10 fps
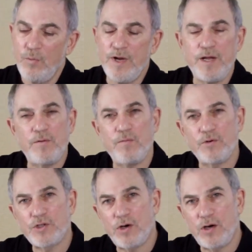We
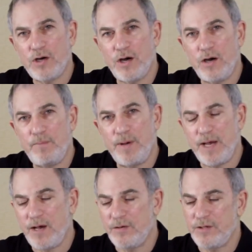talk
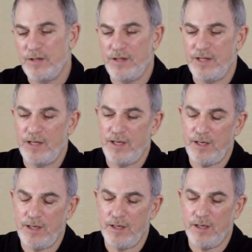about
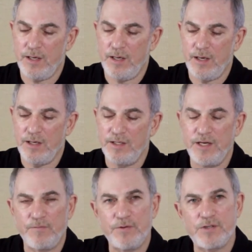the uh,
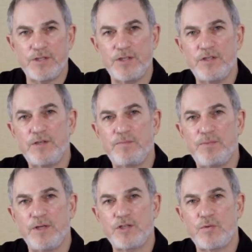differences
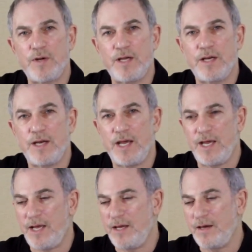between
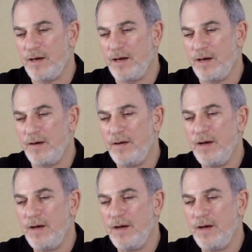a uh,